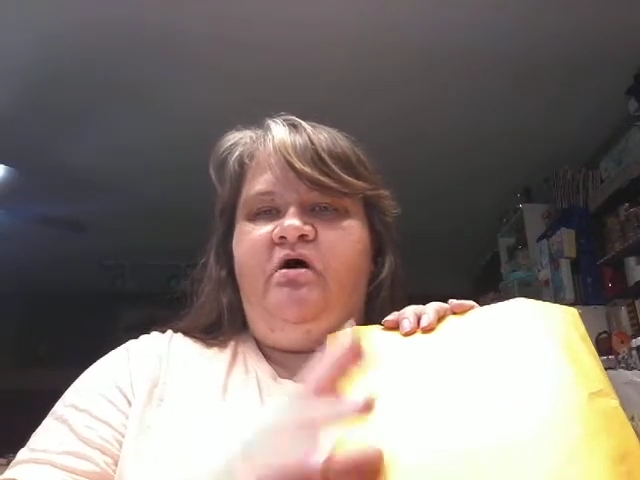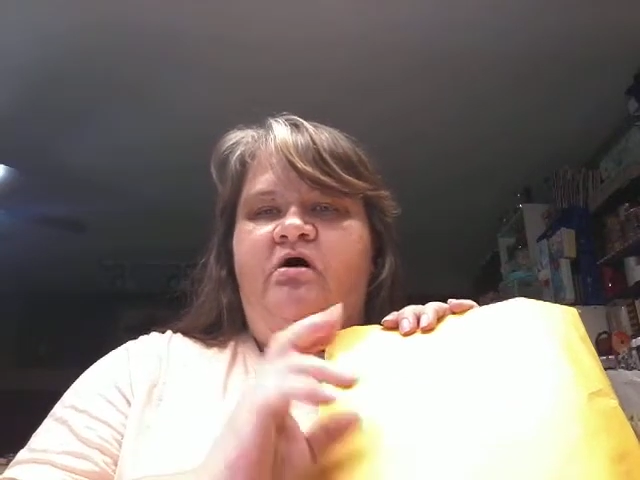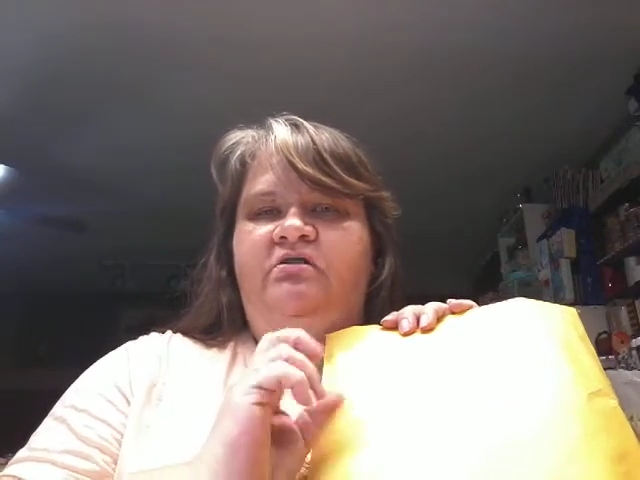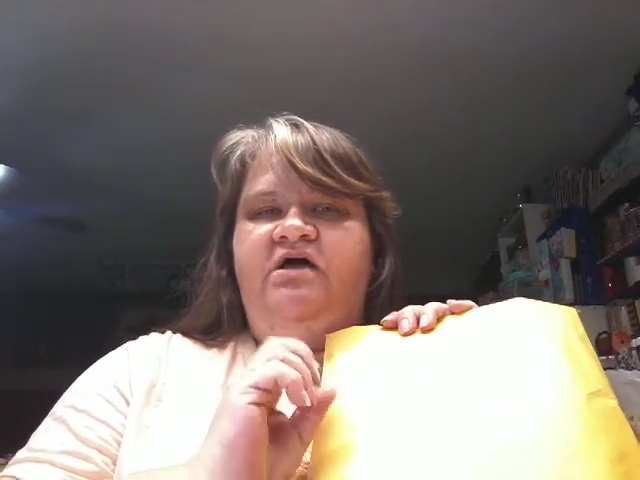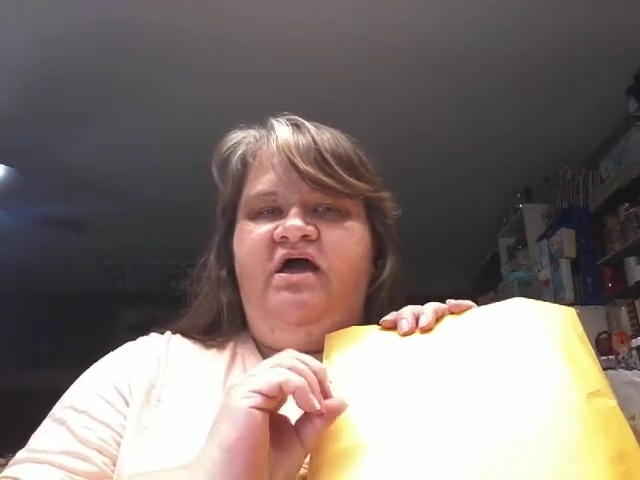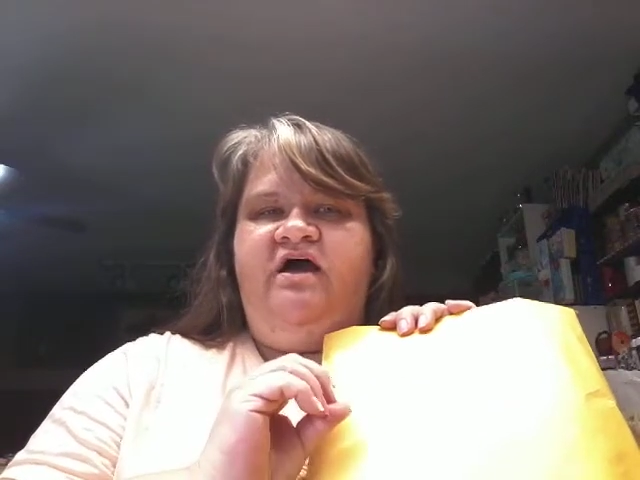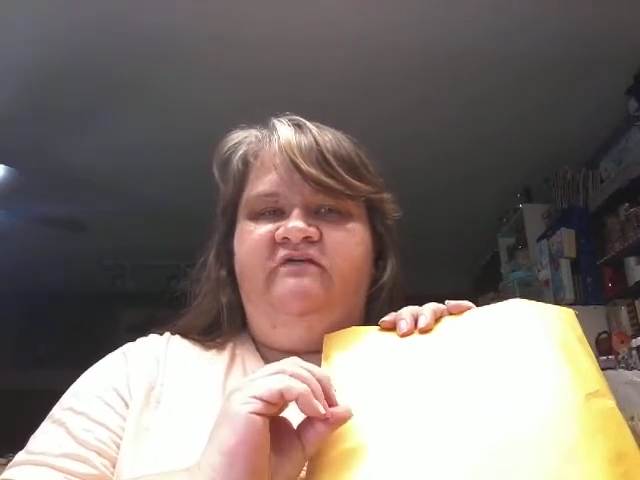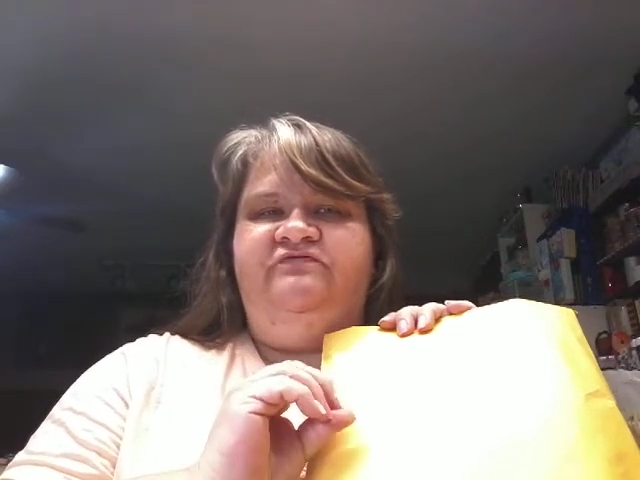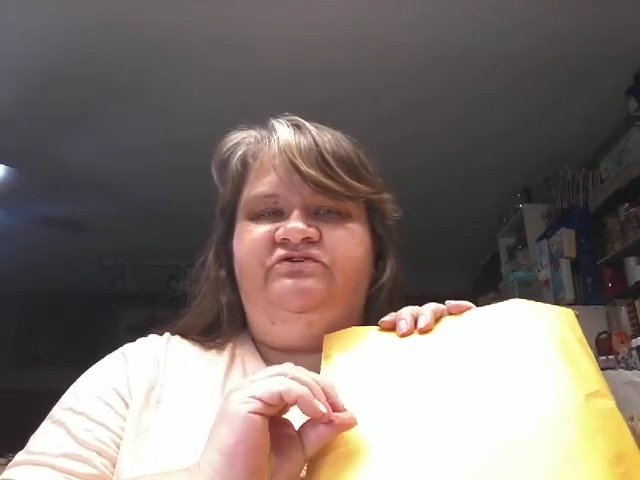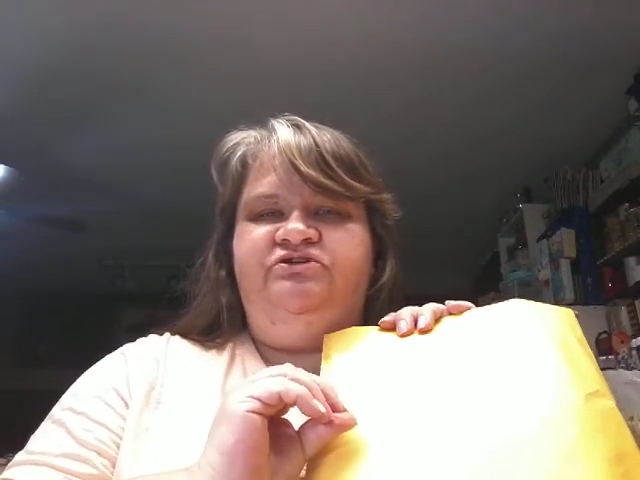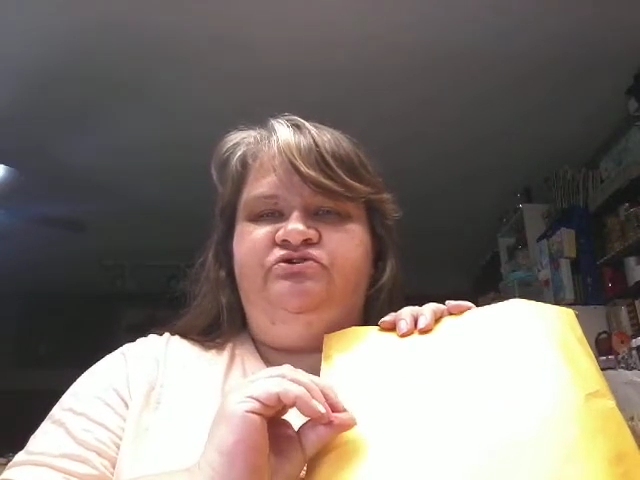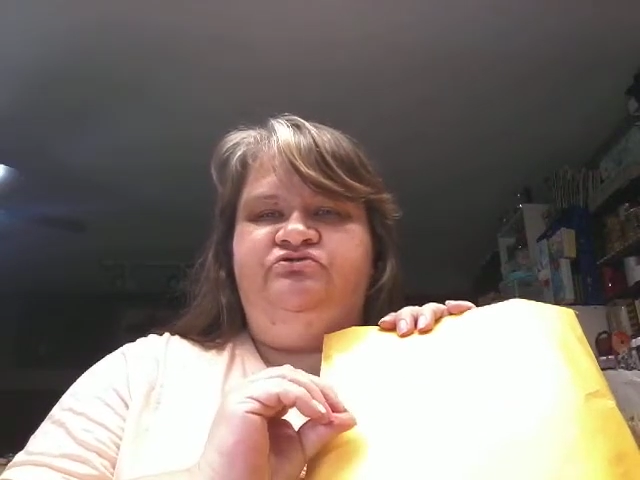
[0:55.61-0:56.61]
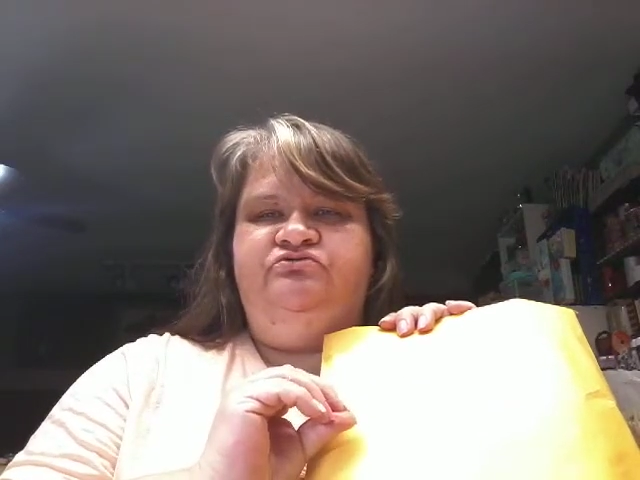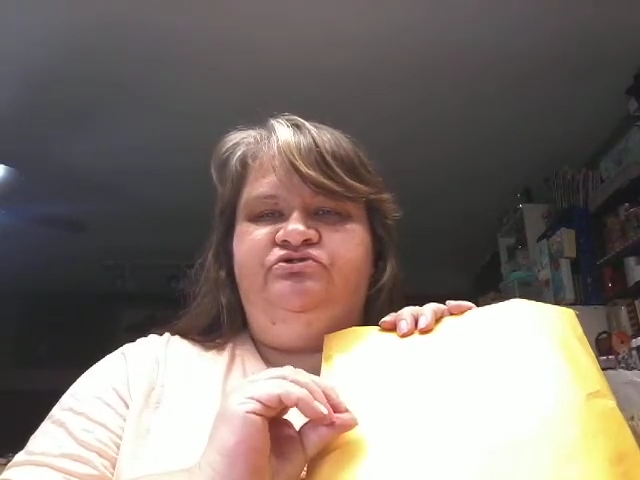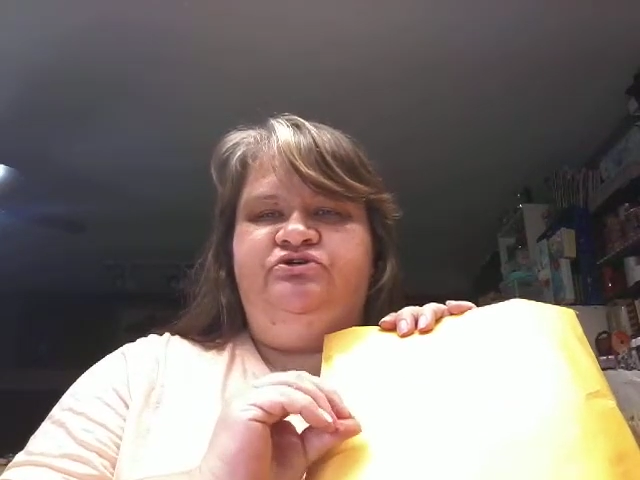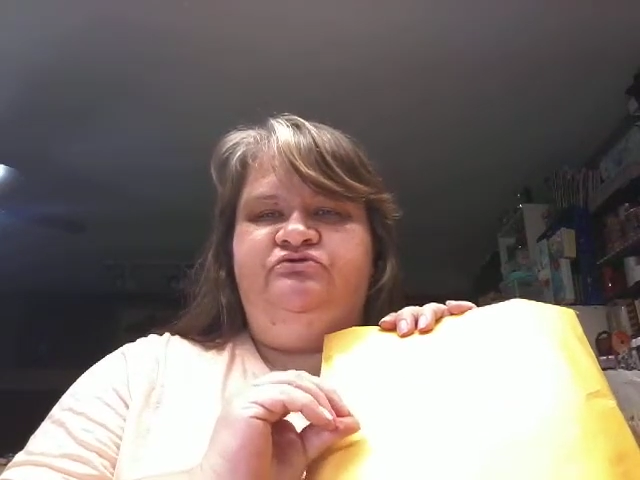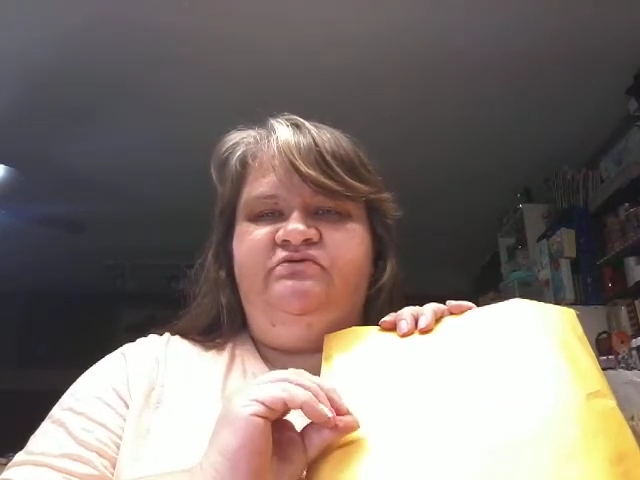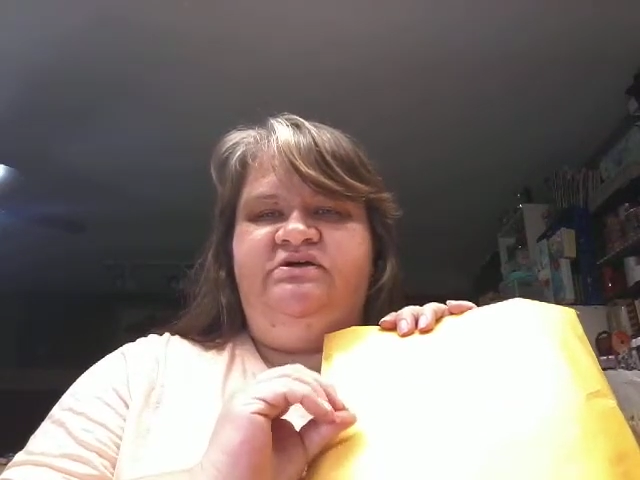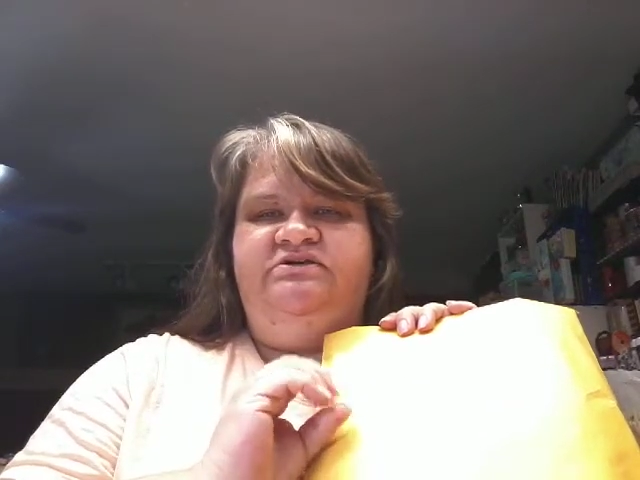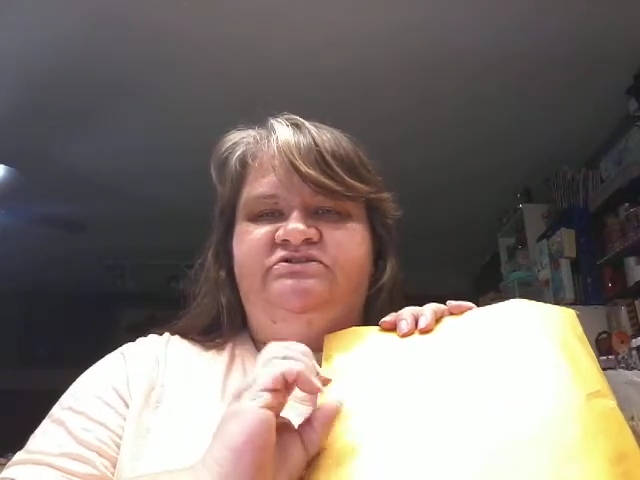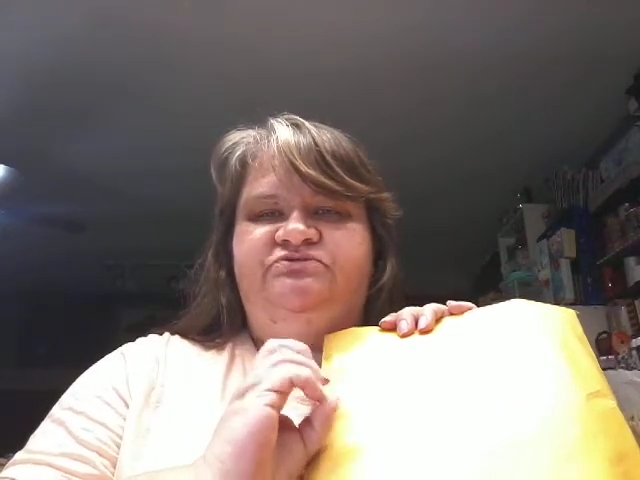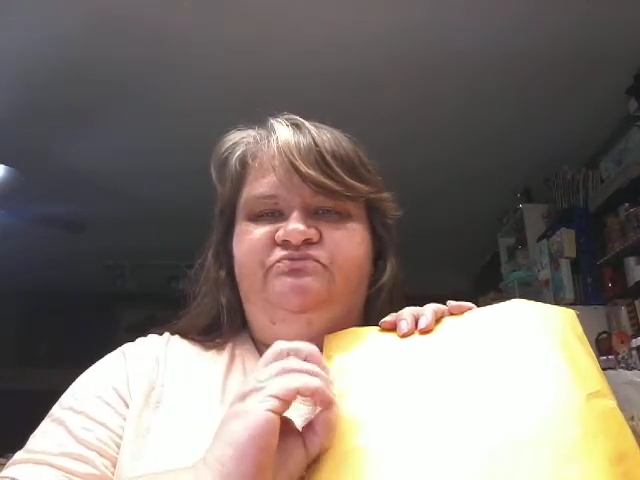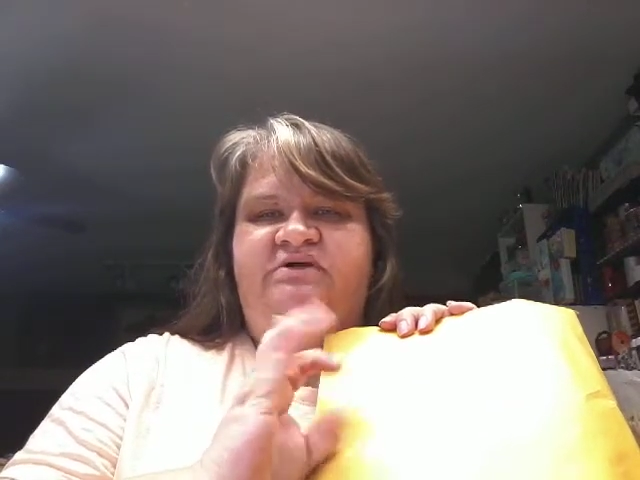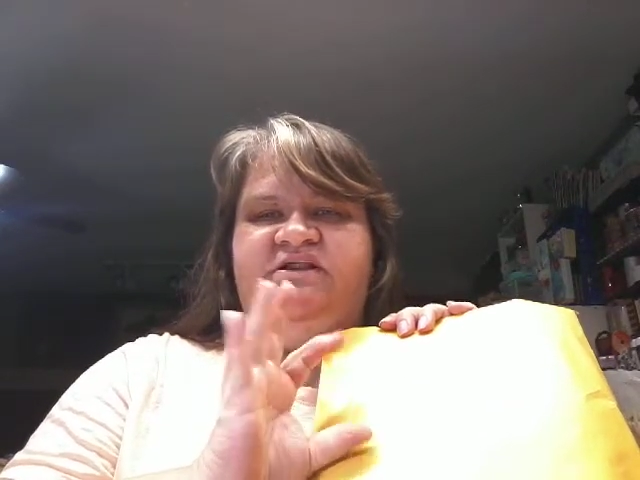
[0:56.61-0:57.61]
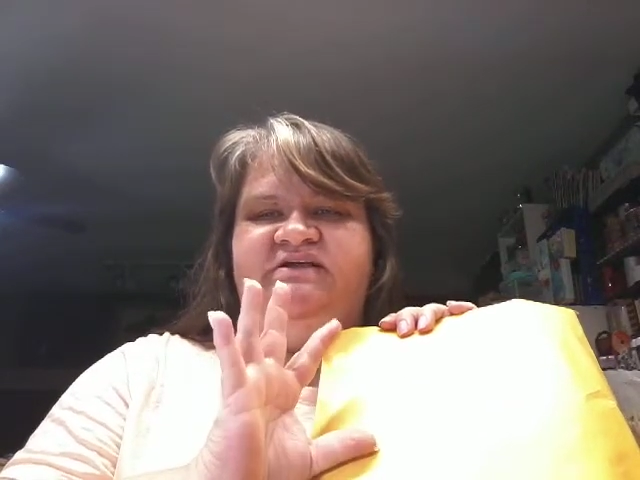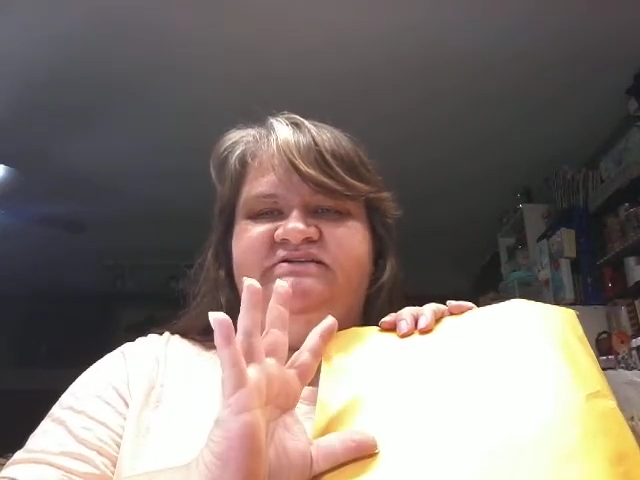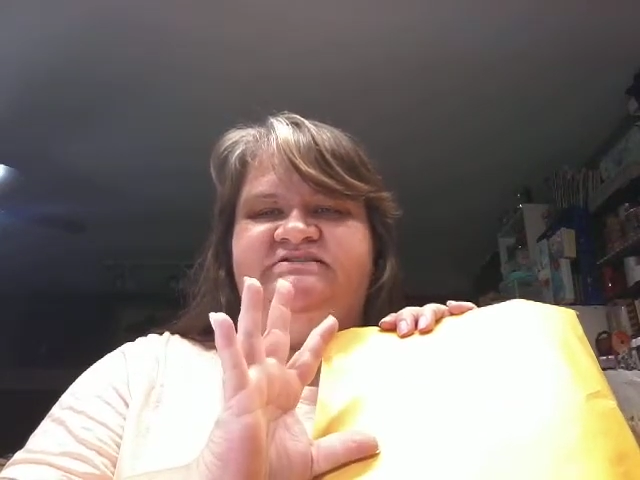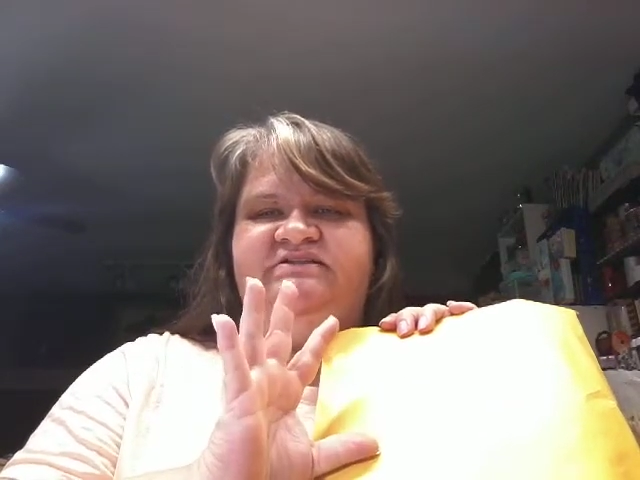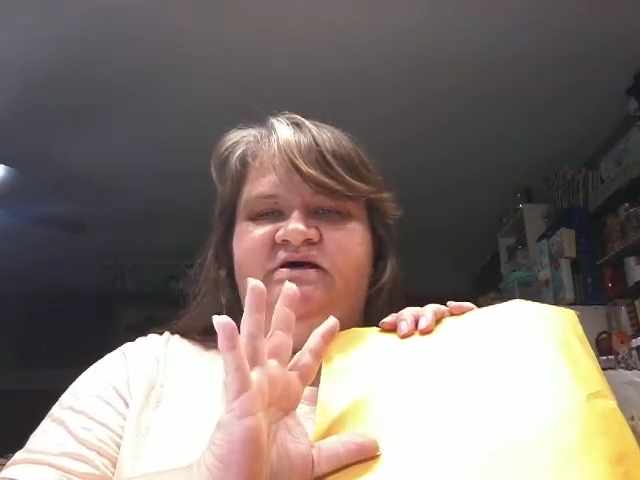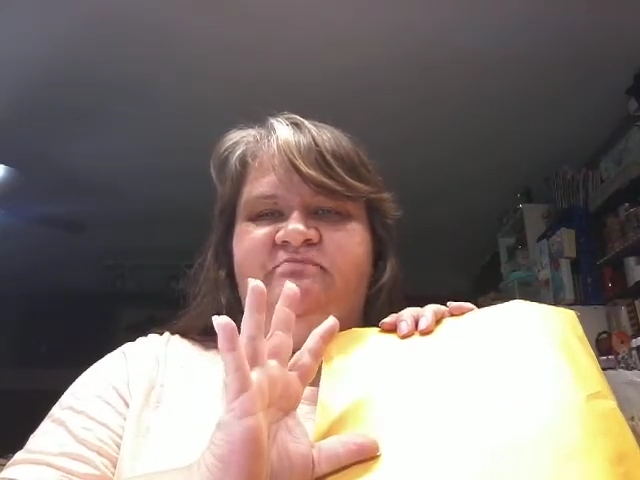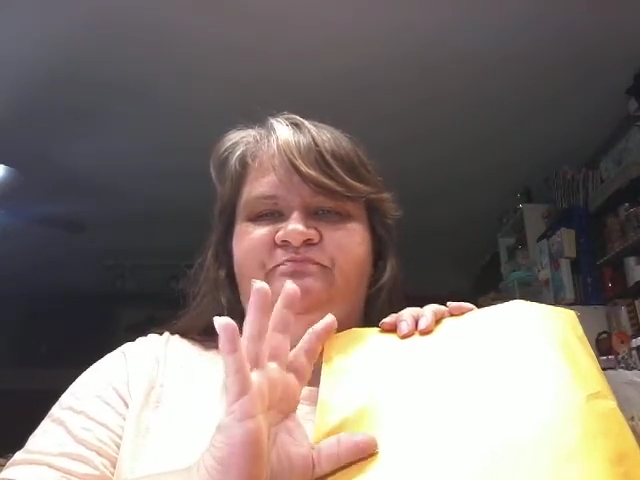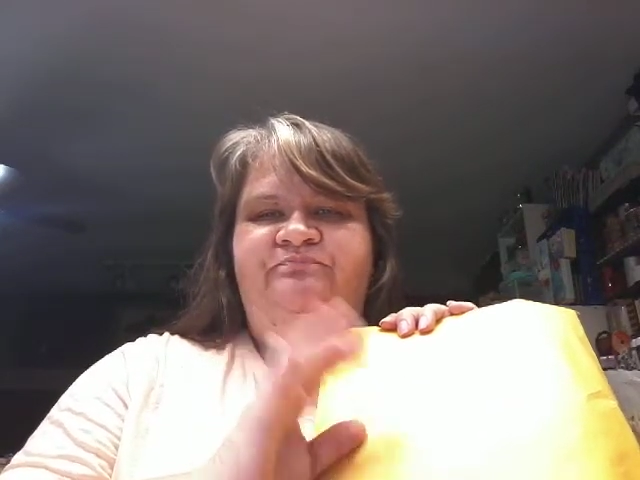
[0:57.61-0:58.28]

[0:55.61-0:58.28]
All I have to do is release them.